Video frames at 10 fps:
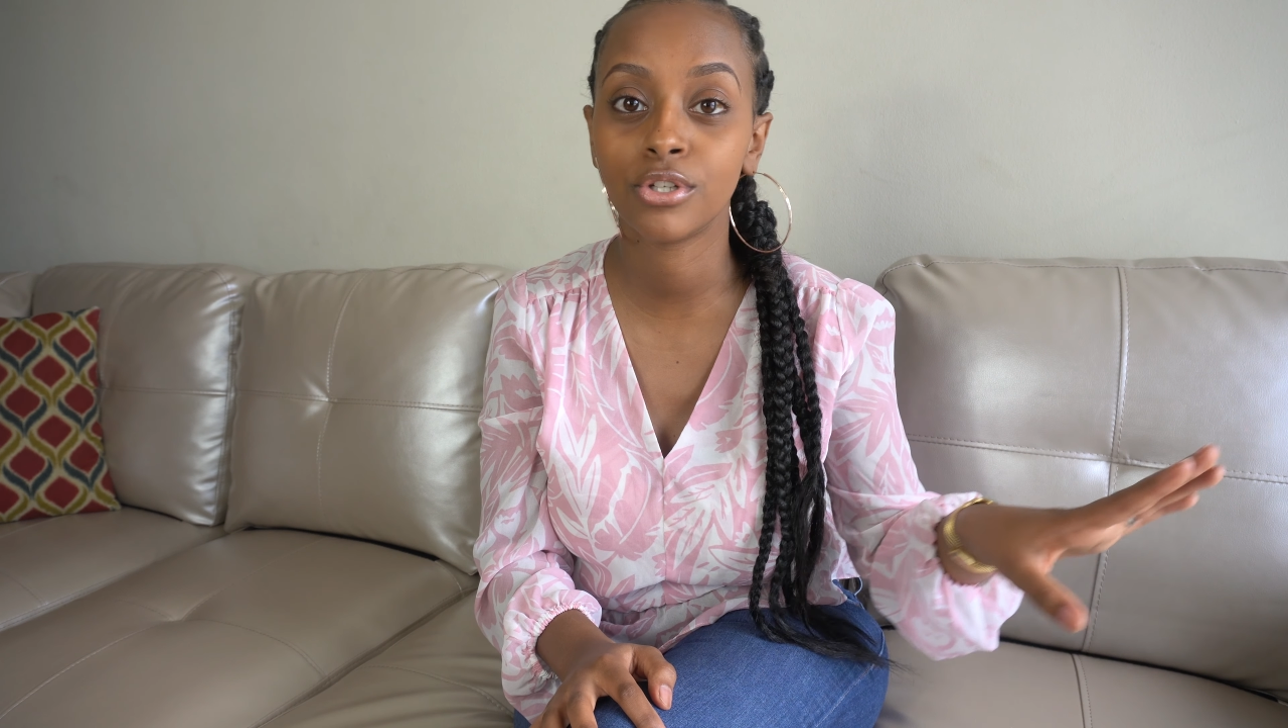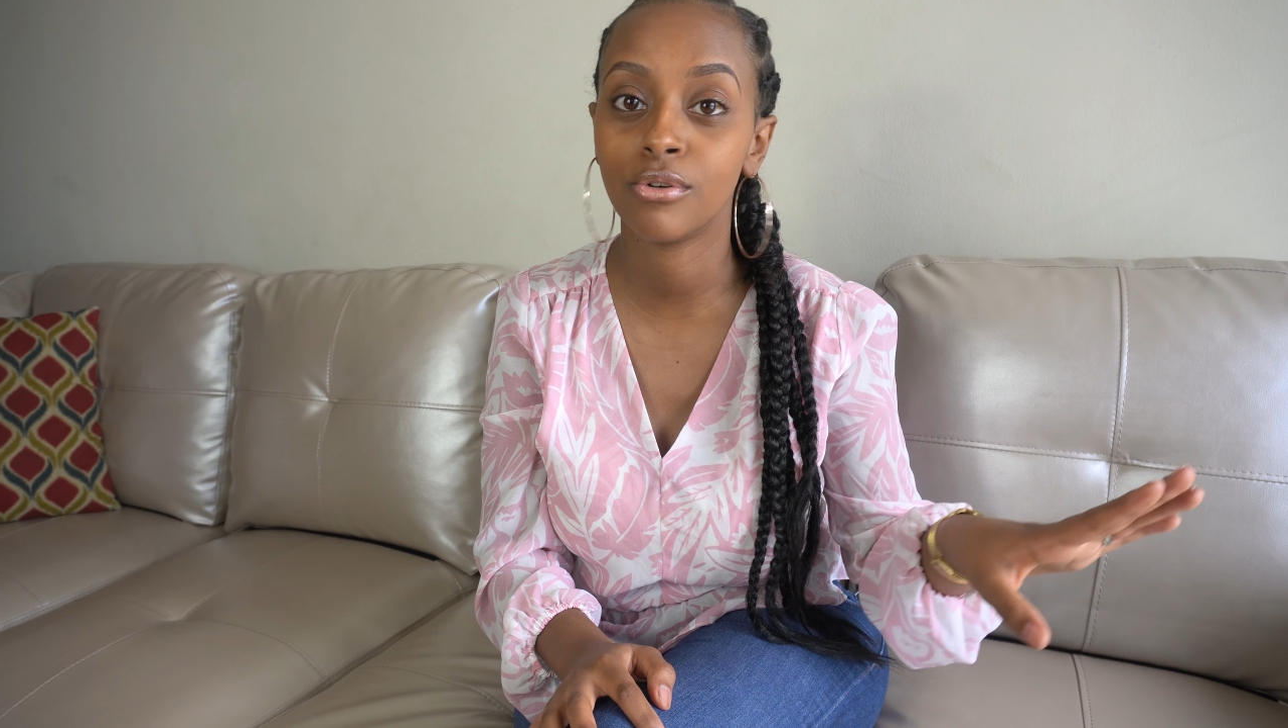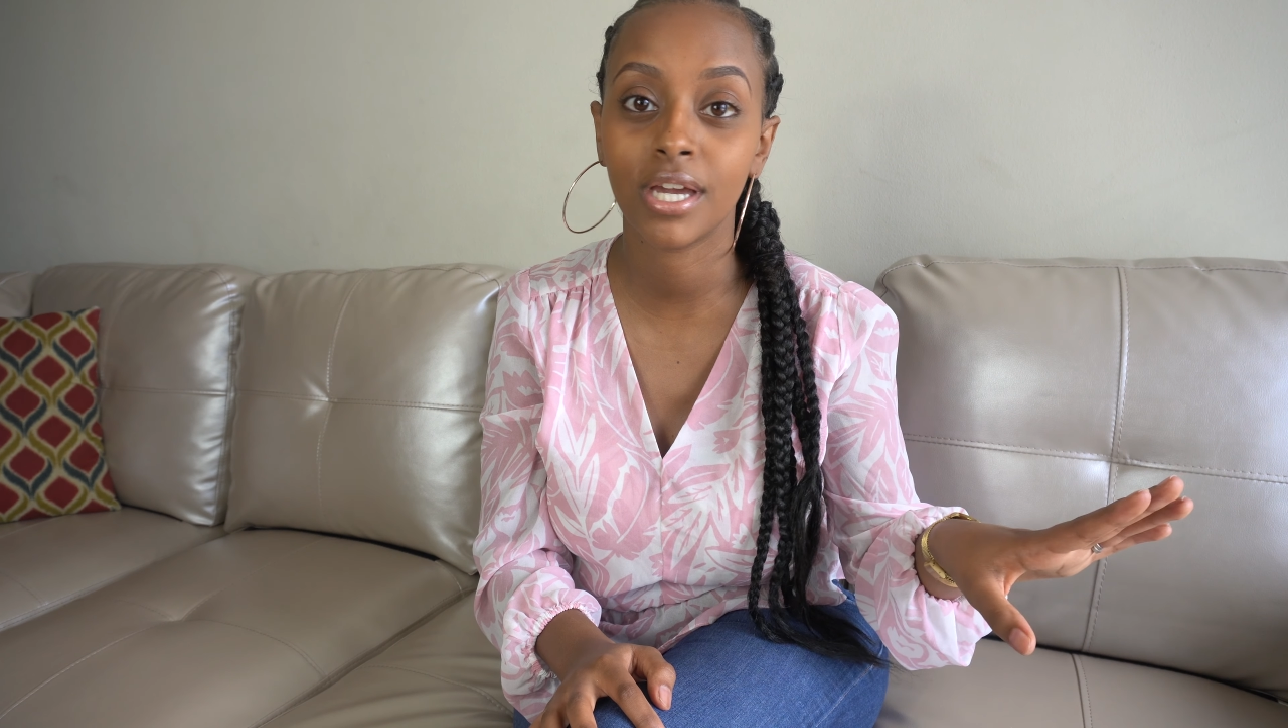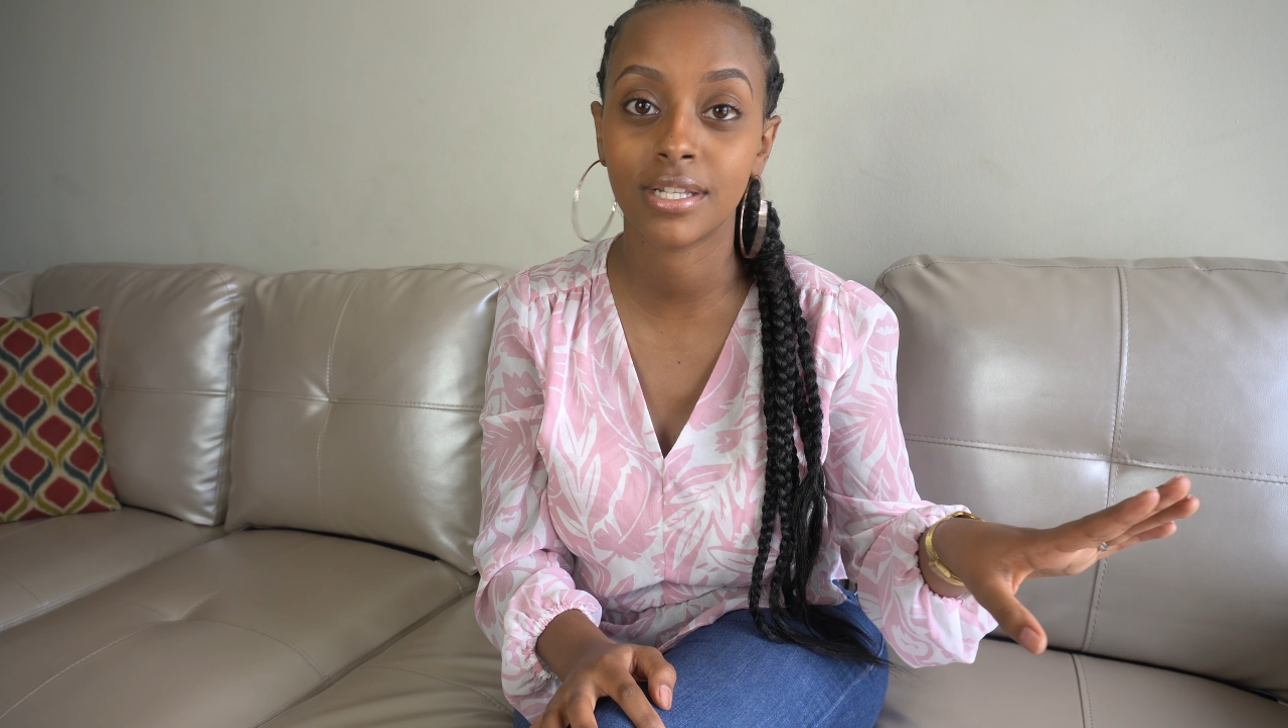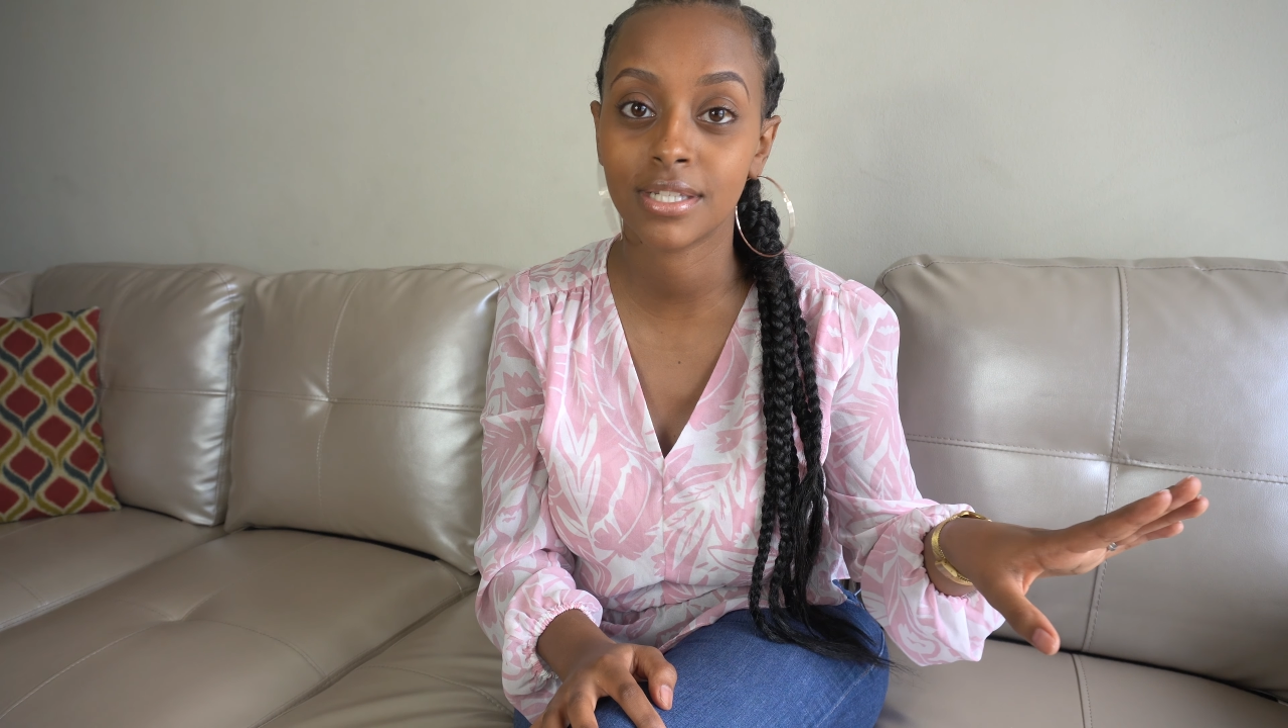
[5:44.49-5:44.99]
you,
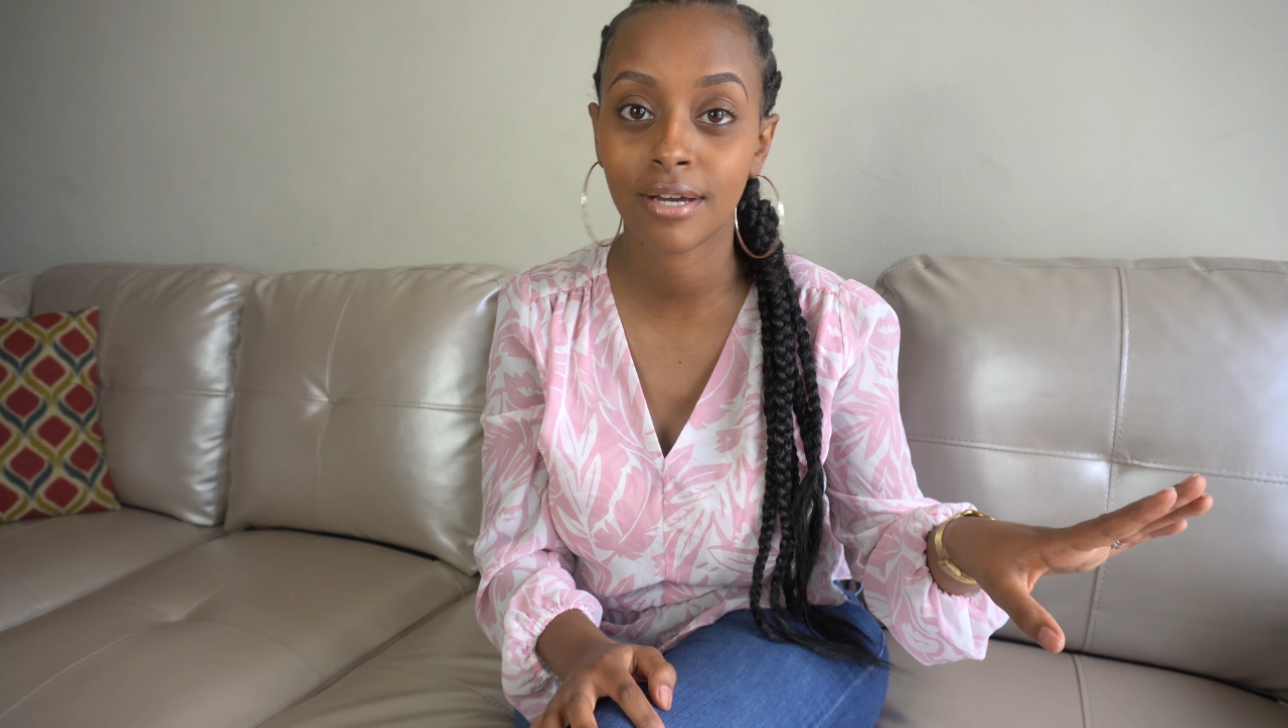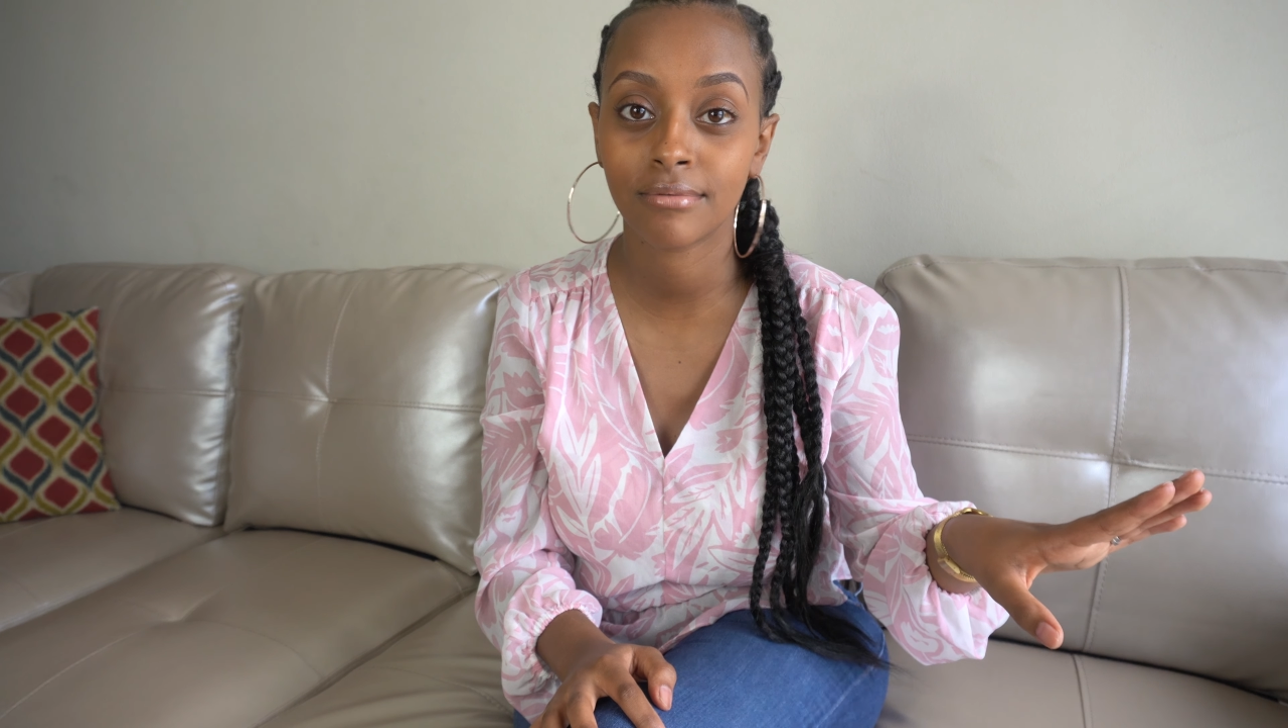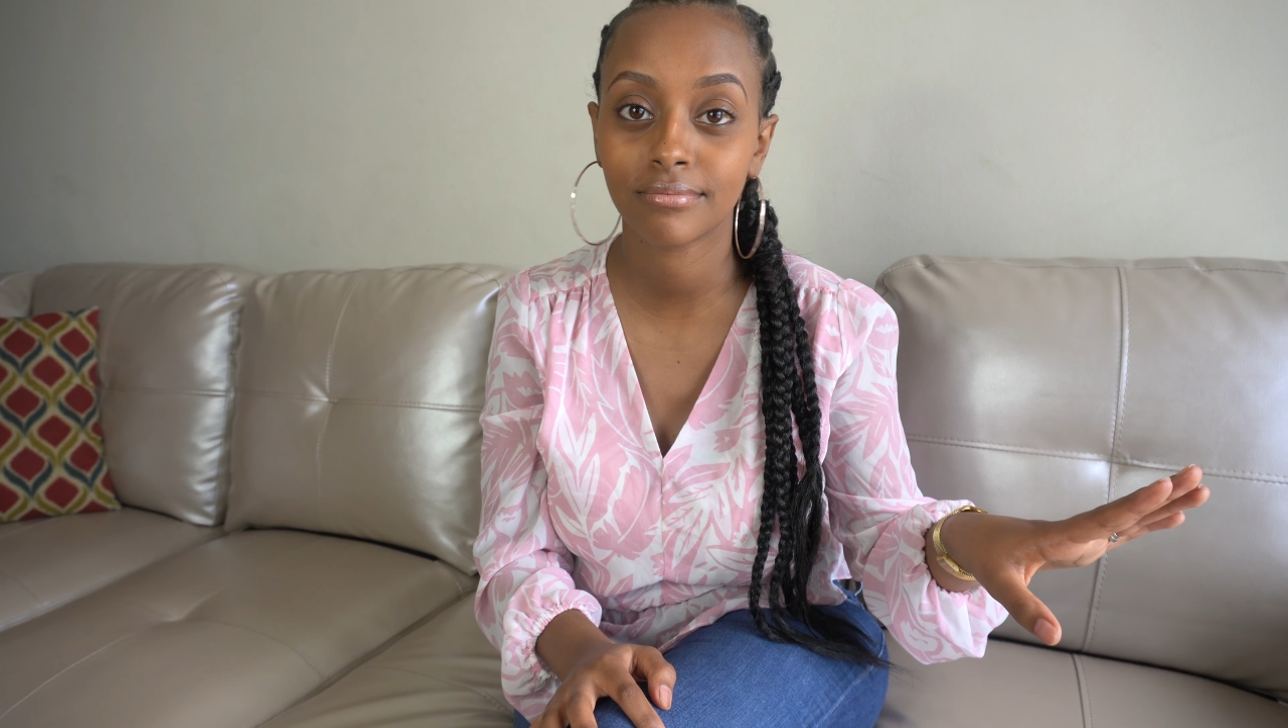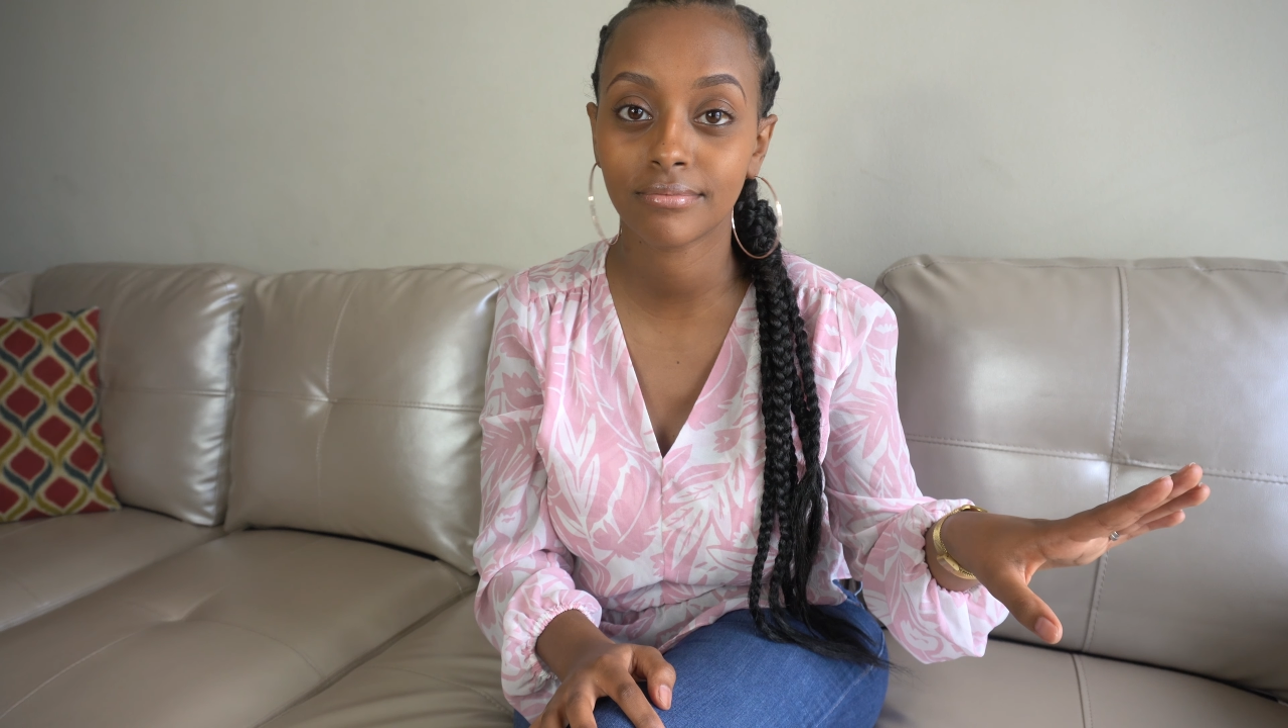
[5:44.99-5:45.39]
hands down.